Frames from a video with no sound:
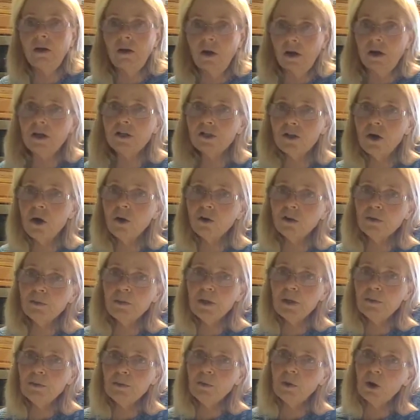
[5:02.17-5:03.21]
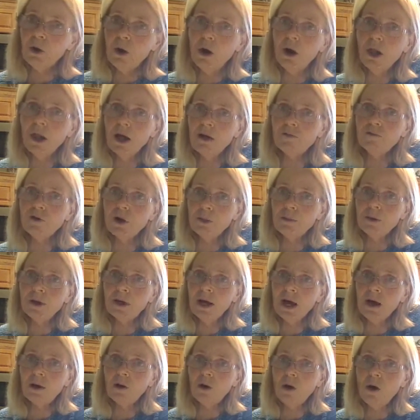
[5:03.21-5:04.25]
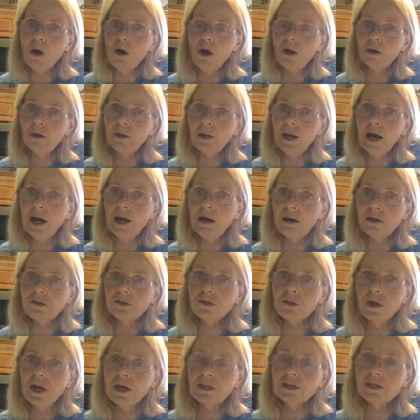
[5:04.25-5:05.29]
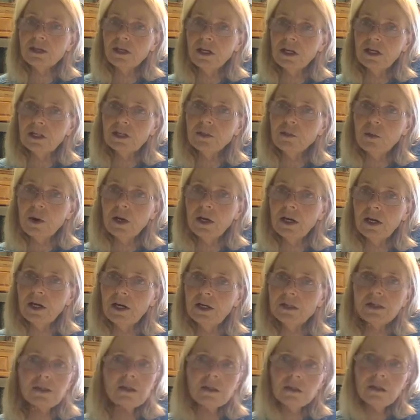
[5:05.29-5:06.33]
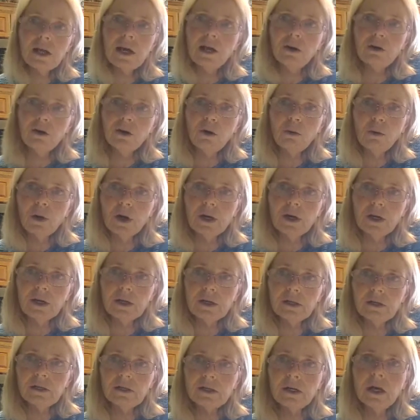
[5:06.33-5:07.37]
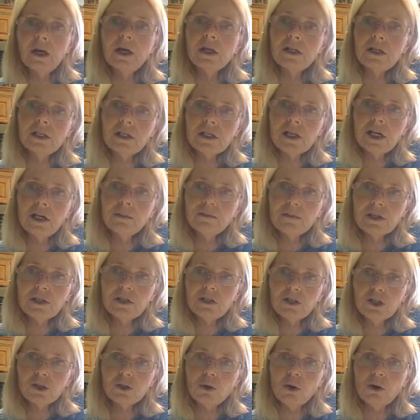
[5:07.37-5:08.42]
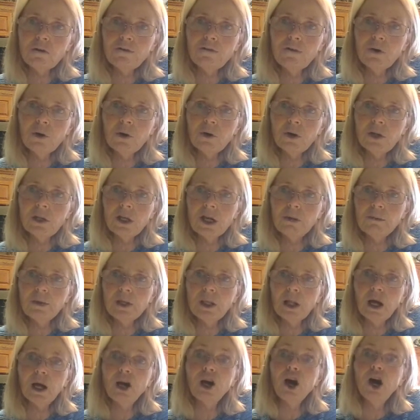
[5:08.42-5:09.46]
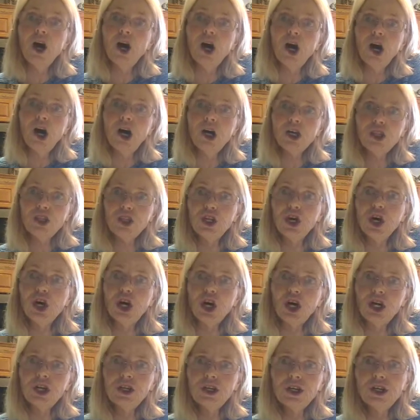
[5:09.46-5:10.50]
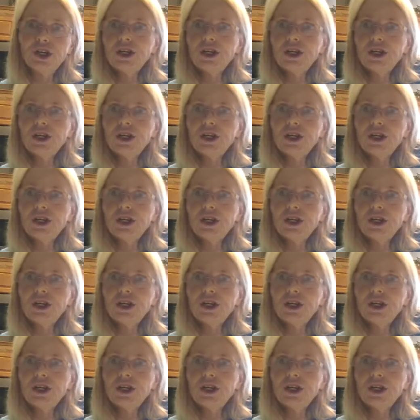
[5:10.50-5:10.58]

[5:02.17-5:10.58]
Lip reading: Us older people, we all have rubbing alcohol in the house. You ask the kids what it is, they don't know what it is. You send them to the store for it, they'll be like, duh.